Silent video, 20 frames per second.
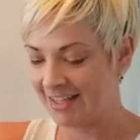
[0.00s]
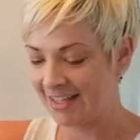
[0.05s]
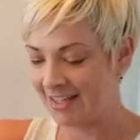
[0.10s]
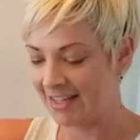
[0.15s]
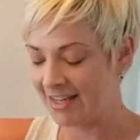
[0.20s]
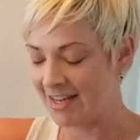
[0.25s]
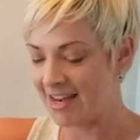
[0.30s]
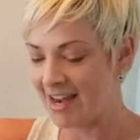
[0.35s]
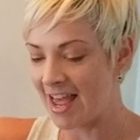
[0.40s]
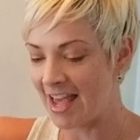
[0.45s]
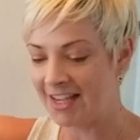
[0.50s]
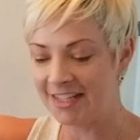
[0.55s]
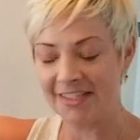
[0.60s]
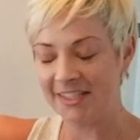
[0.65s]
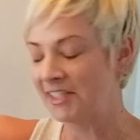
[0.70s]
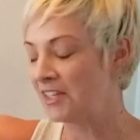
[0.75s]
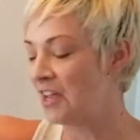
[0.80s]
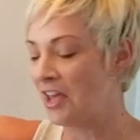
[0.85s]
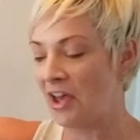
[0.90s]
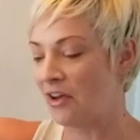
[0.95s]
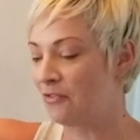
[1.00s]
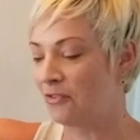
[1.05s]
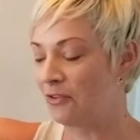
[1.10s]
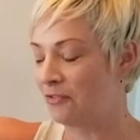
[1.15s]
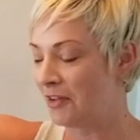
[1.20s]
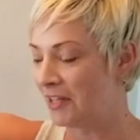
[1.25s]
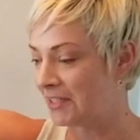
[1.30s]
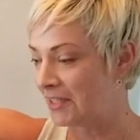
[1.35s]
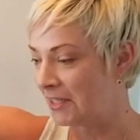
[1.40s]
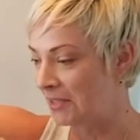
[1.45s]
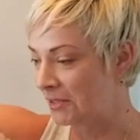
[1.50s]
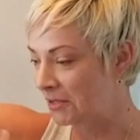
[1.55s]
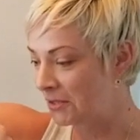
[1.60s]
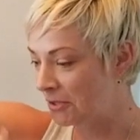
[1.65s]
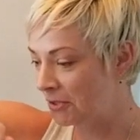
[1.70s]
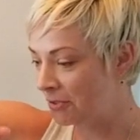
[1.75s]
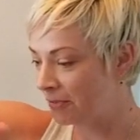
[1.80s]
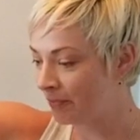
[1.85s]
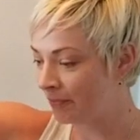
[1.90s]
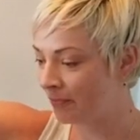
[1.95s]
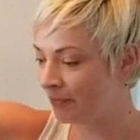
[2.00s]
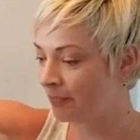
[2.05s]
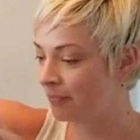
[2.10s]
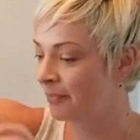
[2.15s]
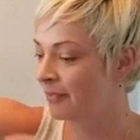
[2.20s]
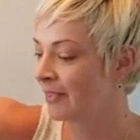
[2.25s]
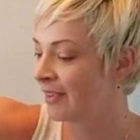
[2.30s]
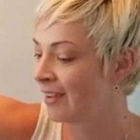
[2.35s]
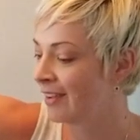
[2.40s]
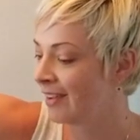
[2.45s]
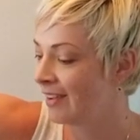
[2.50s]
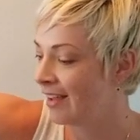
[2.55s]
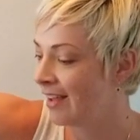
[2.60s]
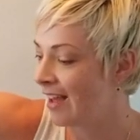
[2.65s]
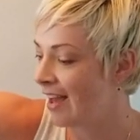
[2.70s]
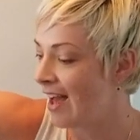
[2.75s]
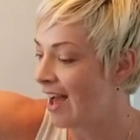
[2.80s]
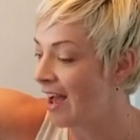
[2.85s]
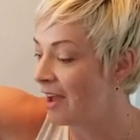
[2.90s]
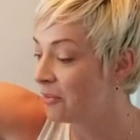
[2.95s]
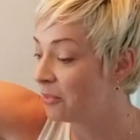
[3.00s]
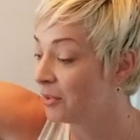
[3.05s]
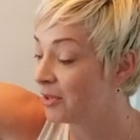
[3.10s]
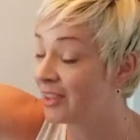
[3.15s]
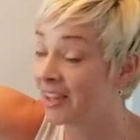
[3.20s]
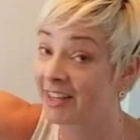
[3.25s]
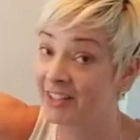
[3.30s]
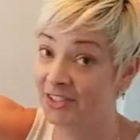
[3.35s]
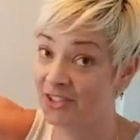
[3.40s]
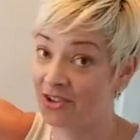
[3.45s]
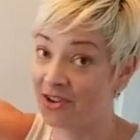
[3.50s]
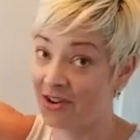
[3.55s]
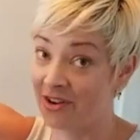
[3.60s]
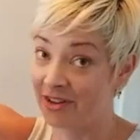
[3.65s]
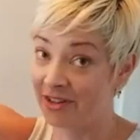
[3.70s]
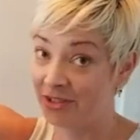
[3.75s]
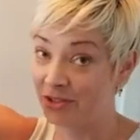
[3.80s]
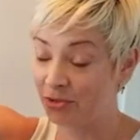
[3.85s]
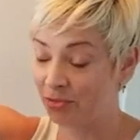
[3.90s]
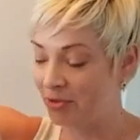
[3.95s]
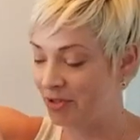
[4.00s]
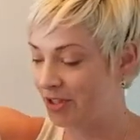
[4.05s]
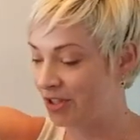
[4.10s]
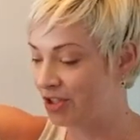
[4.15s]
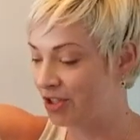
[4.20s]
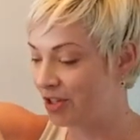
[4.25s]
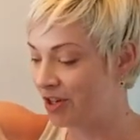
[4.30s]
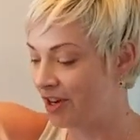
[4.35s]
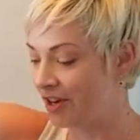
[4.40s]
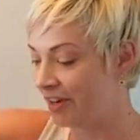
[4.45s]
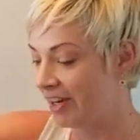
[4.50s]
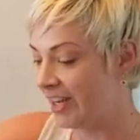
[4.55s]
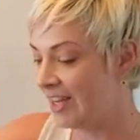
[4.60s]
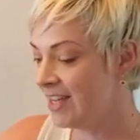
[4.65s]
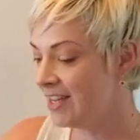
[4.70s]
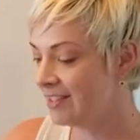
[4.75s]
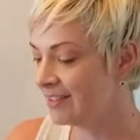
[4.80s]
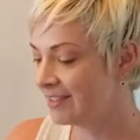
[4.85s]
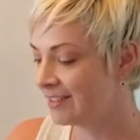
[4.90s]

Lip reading: Nice and effervescent. I would like to garnish with a cherry.